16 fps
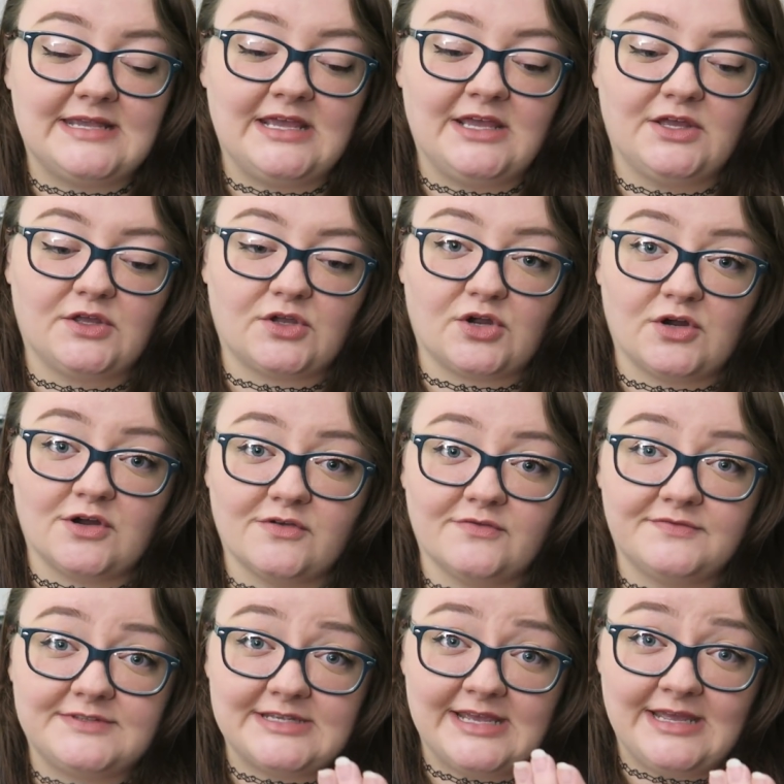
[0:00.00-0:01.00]
it
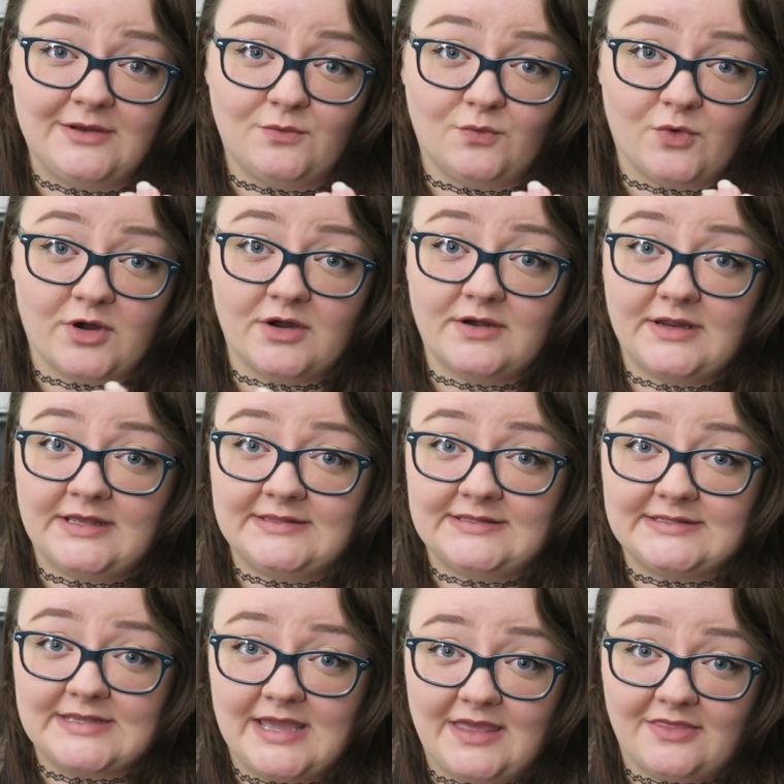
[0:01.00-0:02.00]
curves inward.
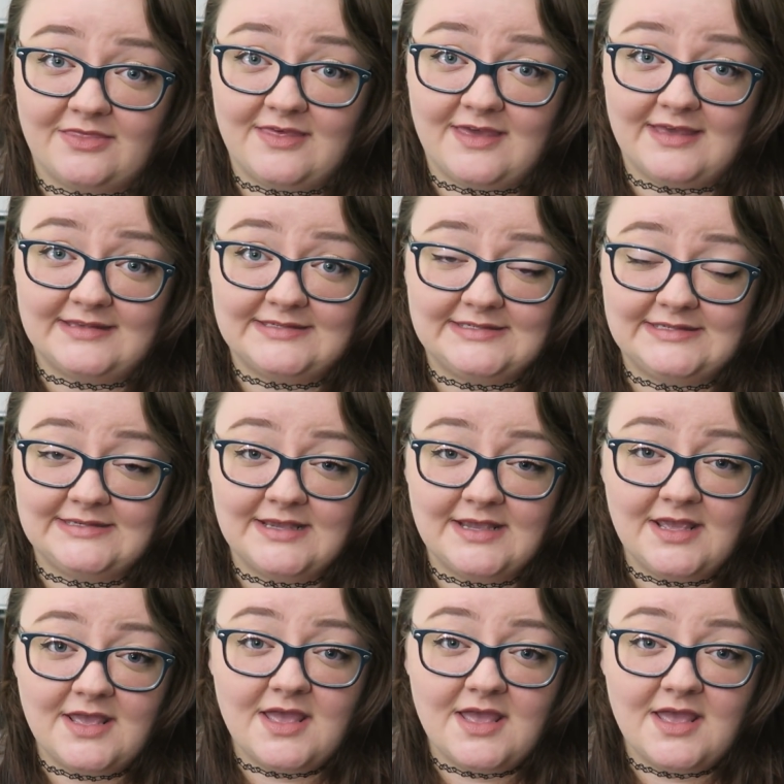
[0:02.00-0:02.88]
It's like this.